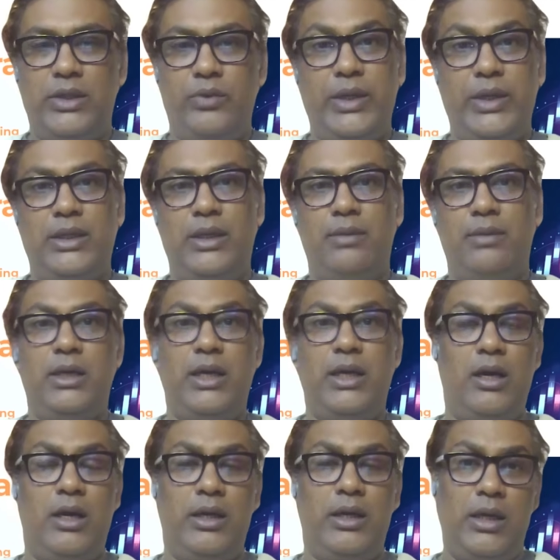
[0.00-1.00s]
when
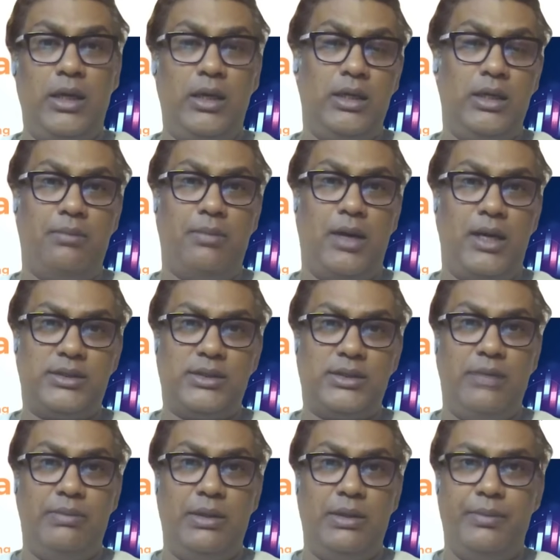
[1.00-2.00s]
at a mass
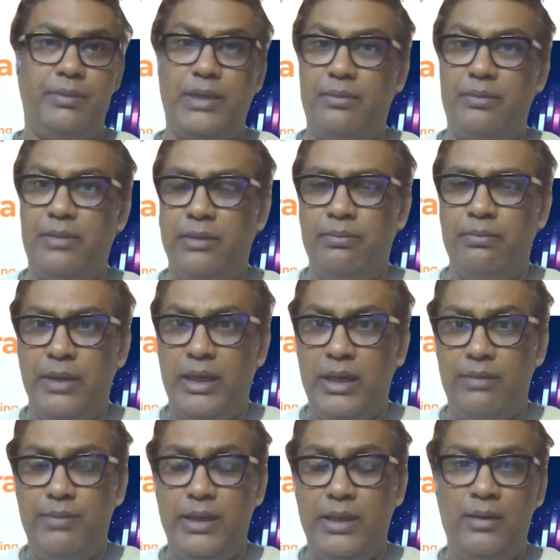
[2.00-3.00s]
level people have been
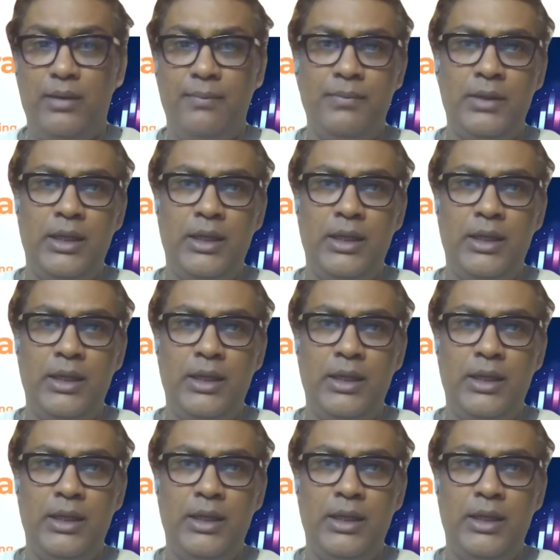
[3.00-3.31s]
behaving